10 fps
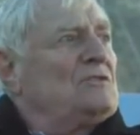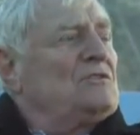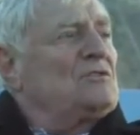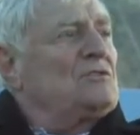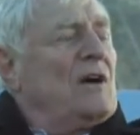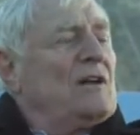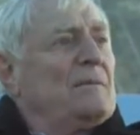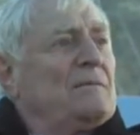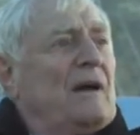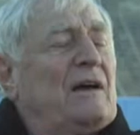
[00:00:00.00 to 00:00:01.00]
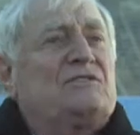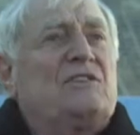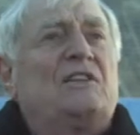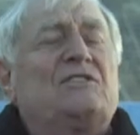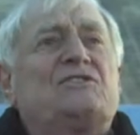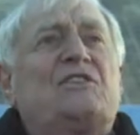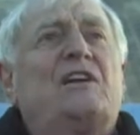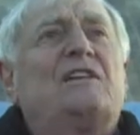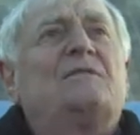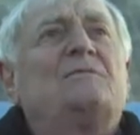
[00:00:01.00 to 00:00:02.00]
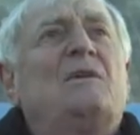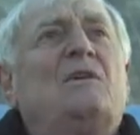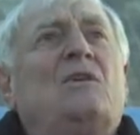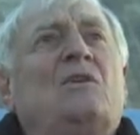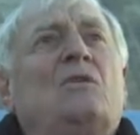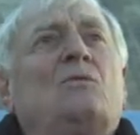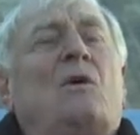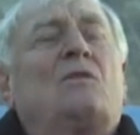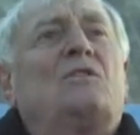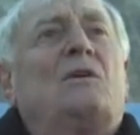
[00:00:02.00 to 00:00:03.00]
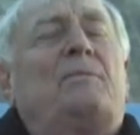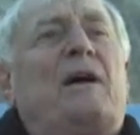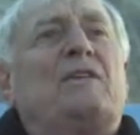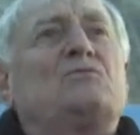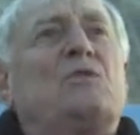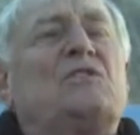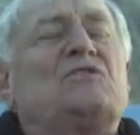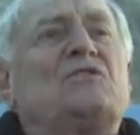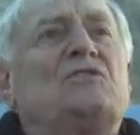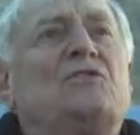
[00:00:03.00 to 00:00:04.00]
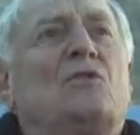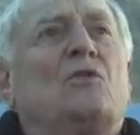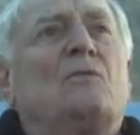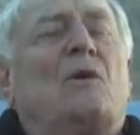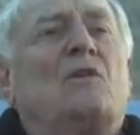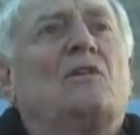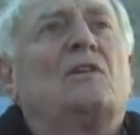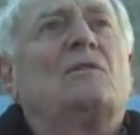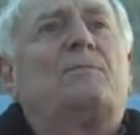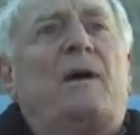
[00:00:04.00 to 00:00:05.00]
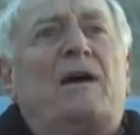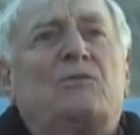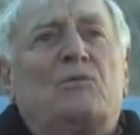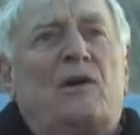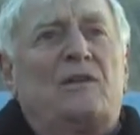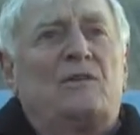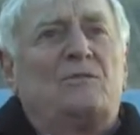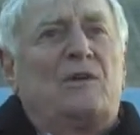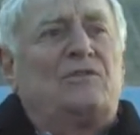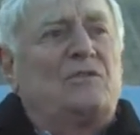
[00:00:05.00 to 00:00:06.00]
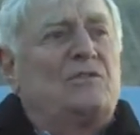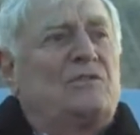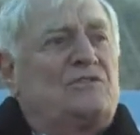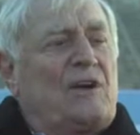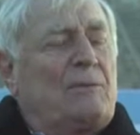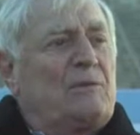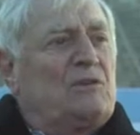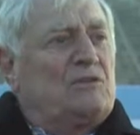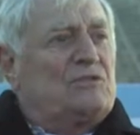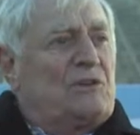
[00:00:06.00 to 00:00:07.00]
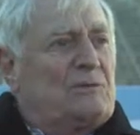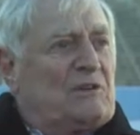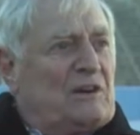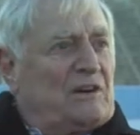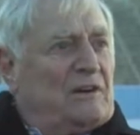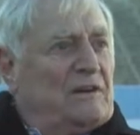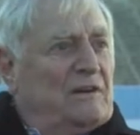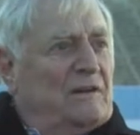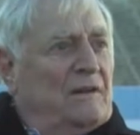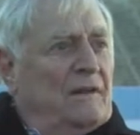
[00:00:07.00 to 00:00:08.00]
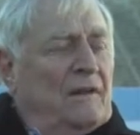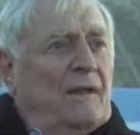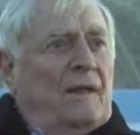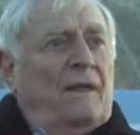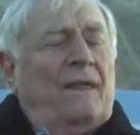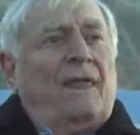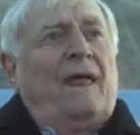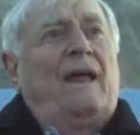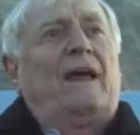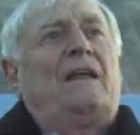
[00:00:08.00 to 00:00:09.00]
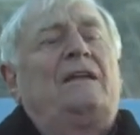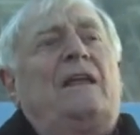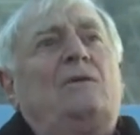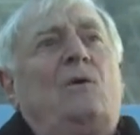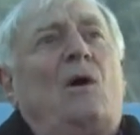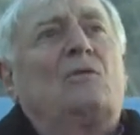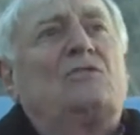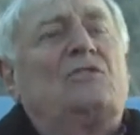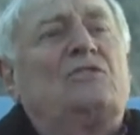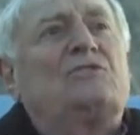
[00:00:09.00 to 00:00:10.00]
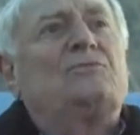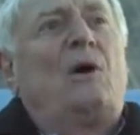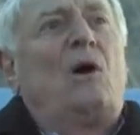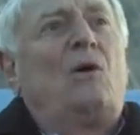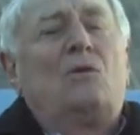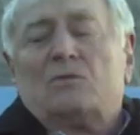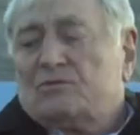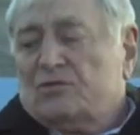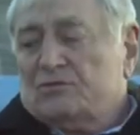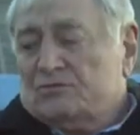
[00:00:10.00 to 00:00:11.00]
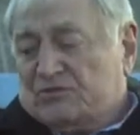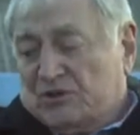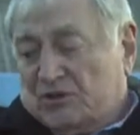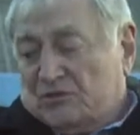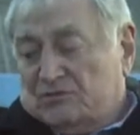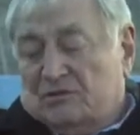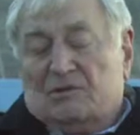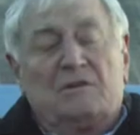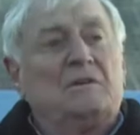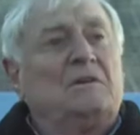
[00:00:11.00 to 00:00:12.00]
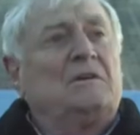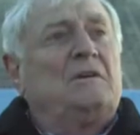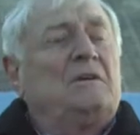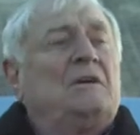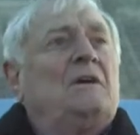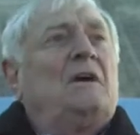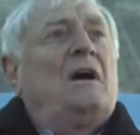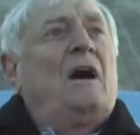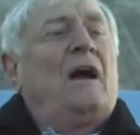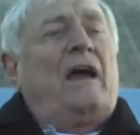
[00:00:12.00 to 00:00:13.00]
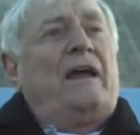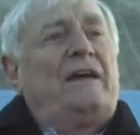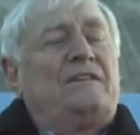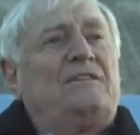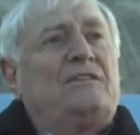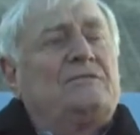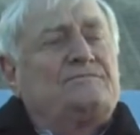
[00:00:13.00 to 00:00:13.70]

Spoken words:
just right up outside the stadium, walked up past Winston Dorm on a little pathway that went through the Chapel Hill Cemetery. And he walked to this small tombstone, and